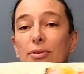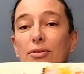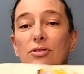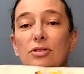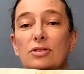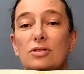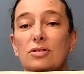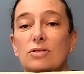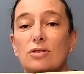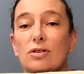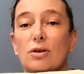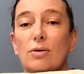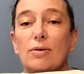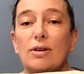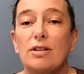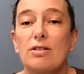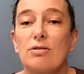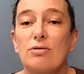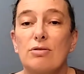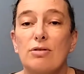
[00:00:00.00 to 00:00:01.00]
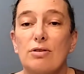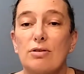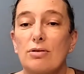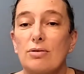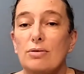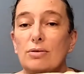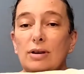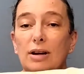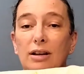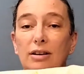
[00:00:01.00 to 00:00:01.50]
just going
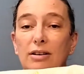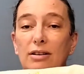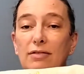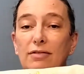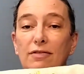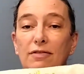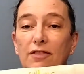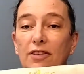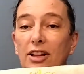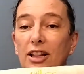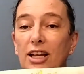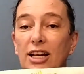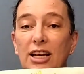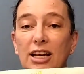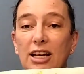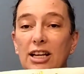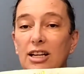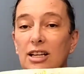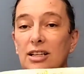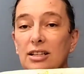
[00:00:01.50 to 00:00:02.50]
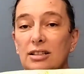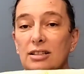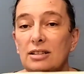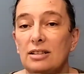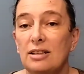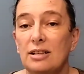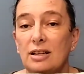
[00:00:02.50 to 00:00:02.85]
through and filling in